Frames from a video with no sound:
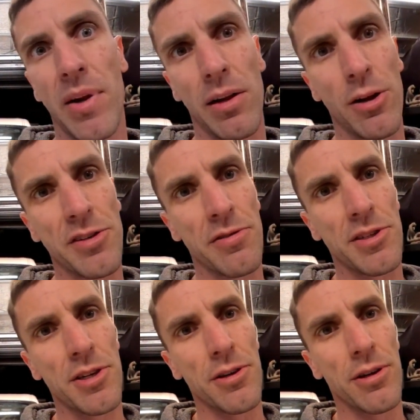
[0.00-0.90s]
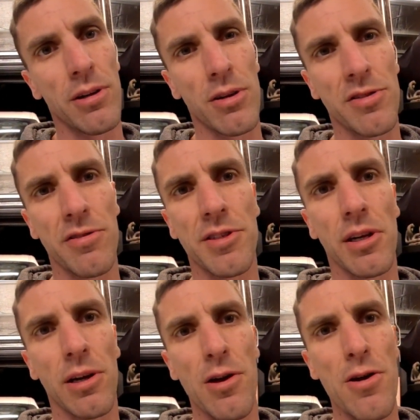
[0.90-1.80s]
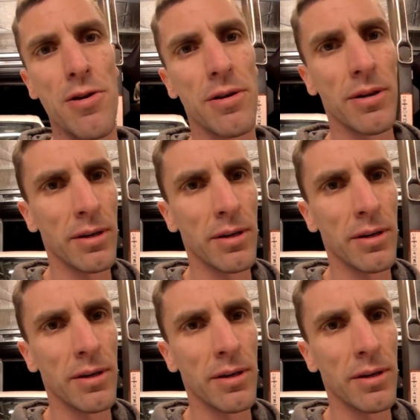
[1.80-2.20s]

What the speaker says: lots for us to do, lots for us to learn.